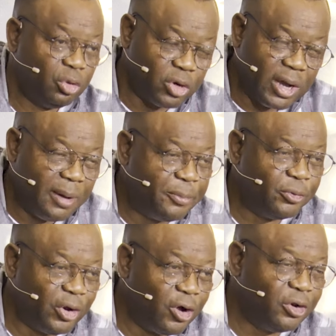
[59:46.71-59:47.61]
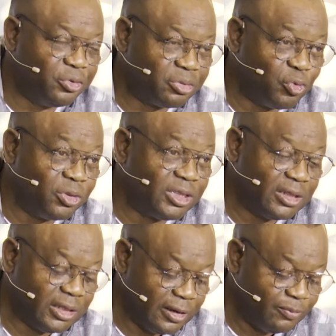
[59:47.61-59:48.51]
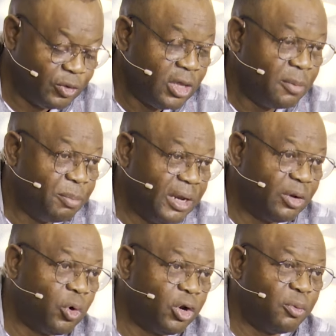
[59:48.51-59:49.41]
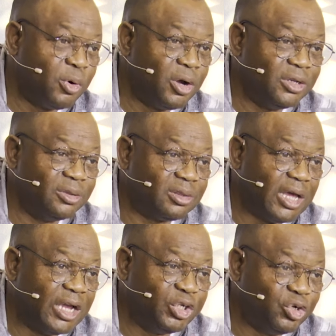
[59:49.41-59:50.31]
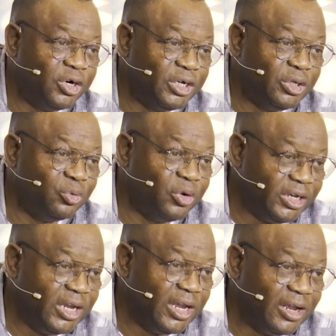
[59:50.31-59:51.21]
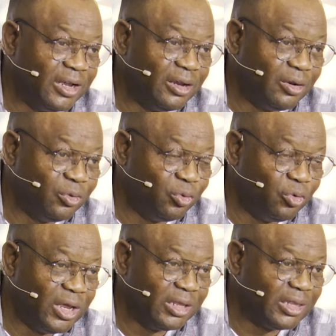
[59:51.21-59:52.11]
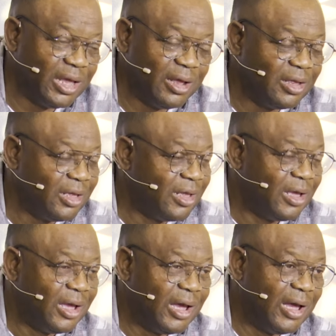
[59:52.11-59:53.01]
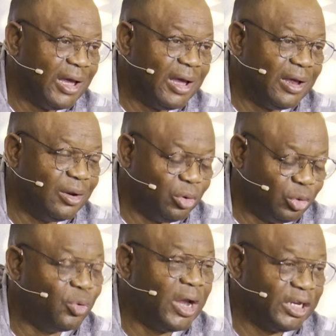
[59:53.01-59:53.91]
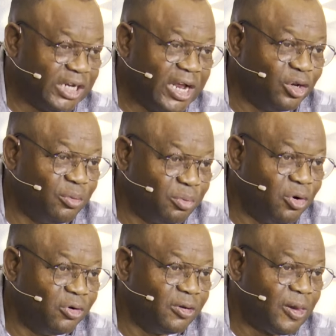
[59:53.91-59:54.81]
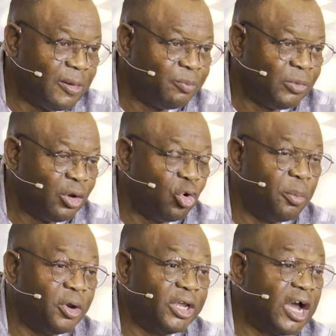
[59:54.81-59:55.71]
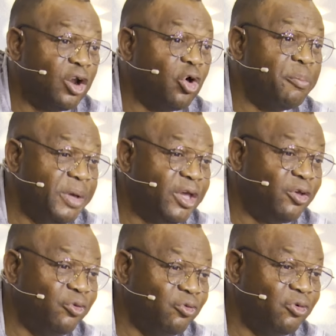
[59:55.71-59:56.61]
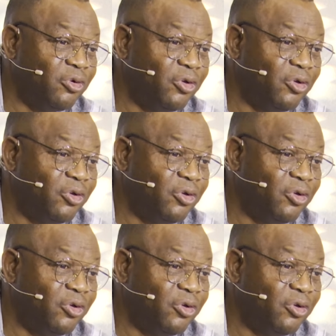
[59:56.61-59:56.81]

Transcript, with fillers: You can put all those words aside. But the Word of God is assuring you here, you know, that uh, uh, you are a child of God. Nobody cannot make you.